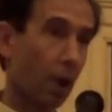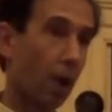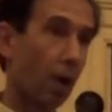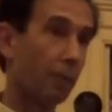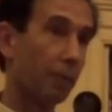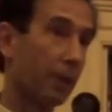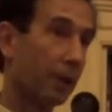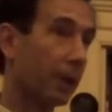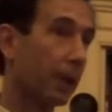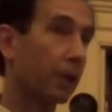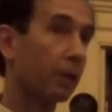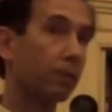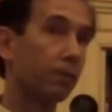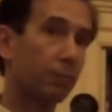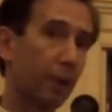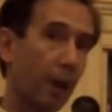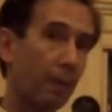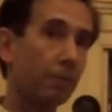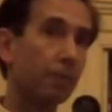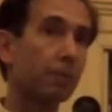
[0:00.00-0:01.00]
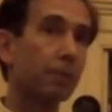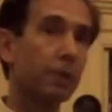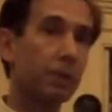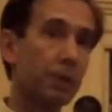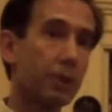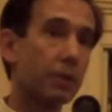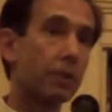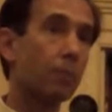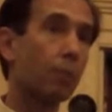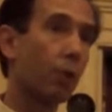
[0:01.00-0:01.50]
And then probably
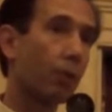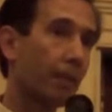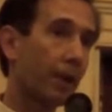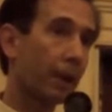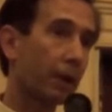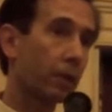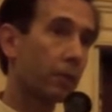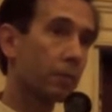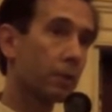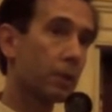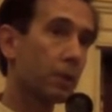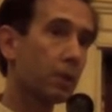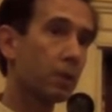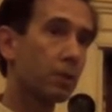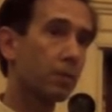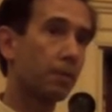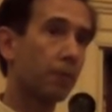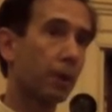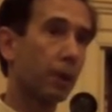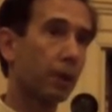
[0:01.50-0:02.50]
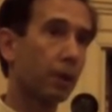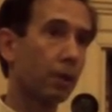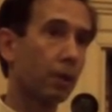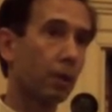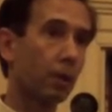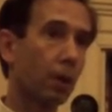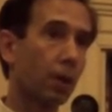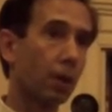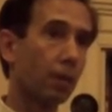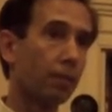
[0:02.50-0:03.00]
see some more bankruptcies, but
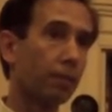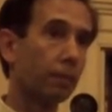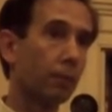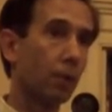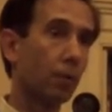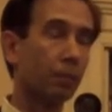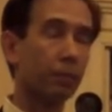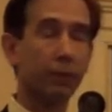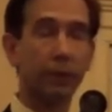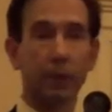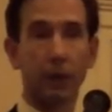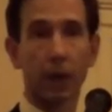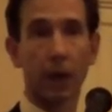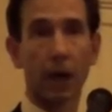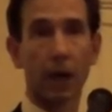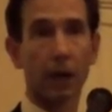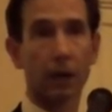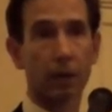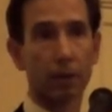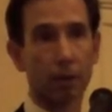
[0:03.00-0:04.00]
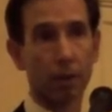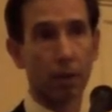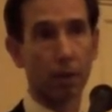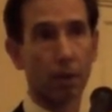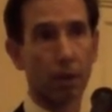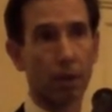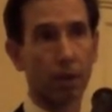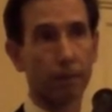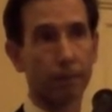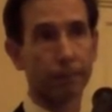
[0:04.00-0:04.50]
hopefully not
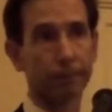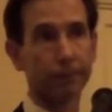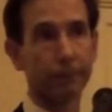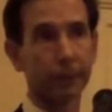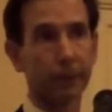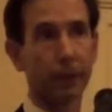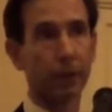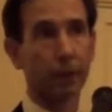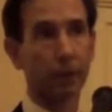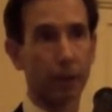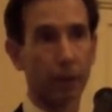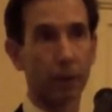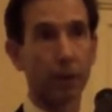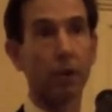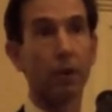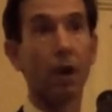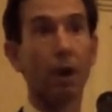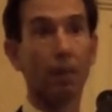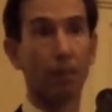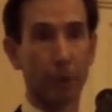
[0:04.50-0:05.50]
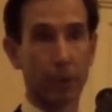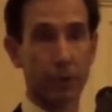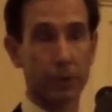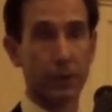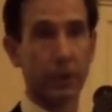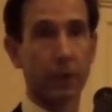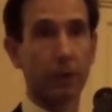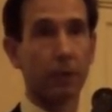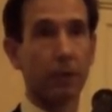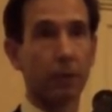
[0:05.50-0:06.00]
the
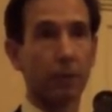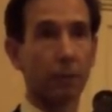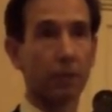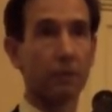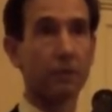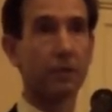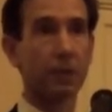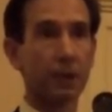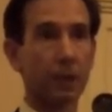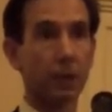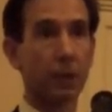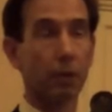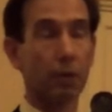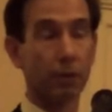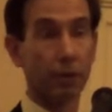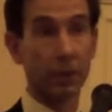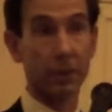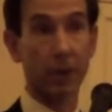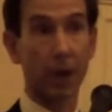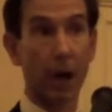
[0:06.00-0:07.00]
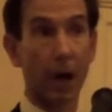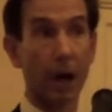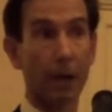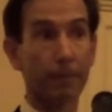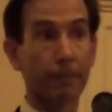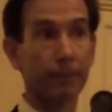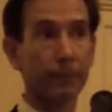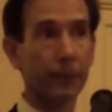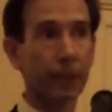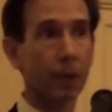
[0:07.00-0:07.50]
numbers that we've seen over
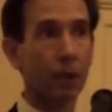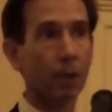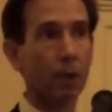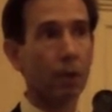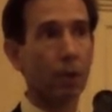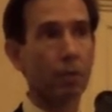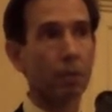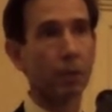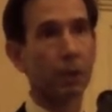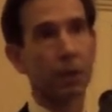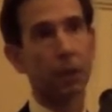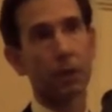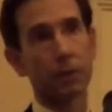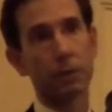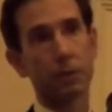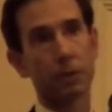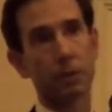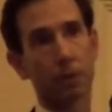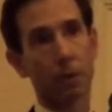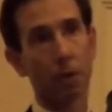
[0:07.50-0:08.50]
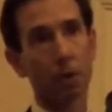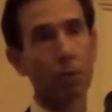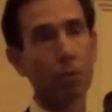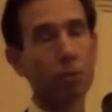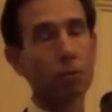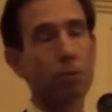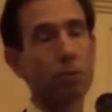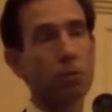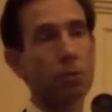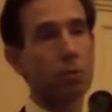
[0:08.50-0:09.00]
time. Because
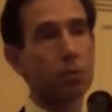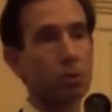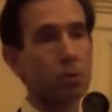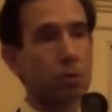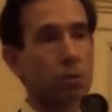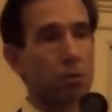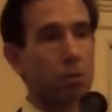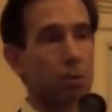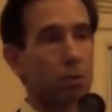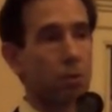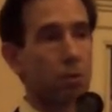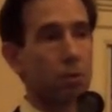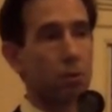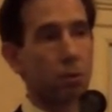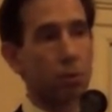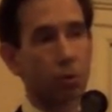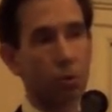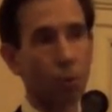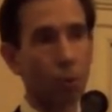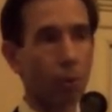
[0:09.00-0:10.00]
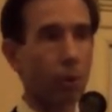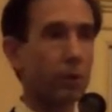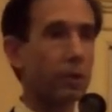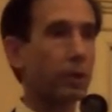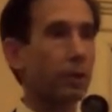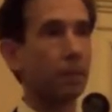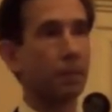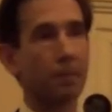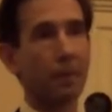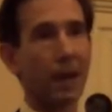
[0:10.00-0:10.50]
those
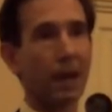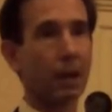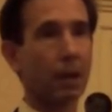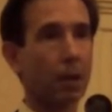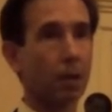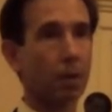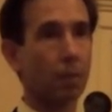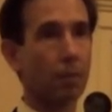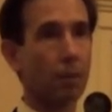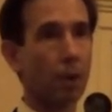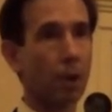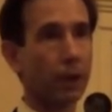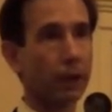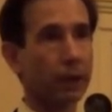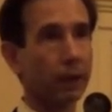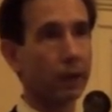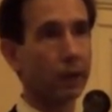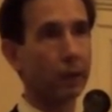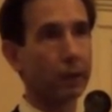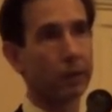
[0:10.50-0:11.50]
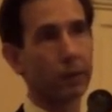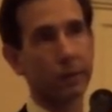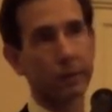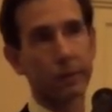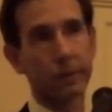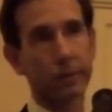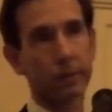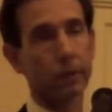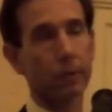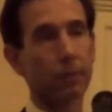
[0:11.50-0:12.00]
stores coming back onto the market,
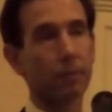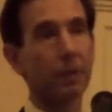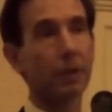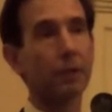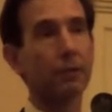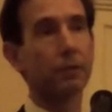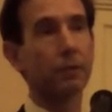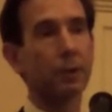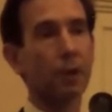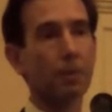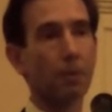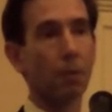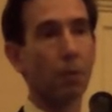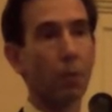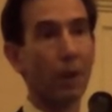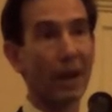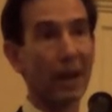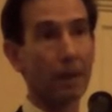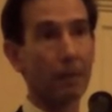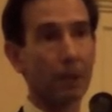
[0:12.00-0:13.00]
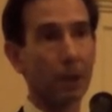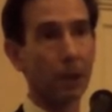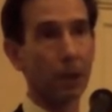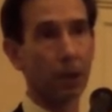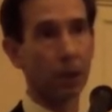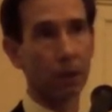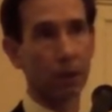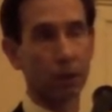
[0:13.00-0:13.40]
it's a bit of a double whammy.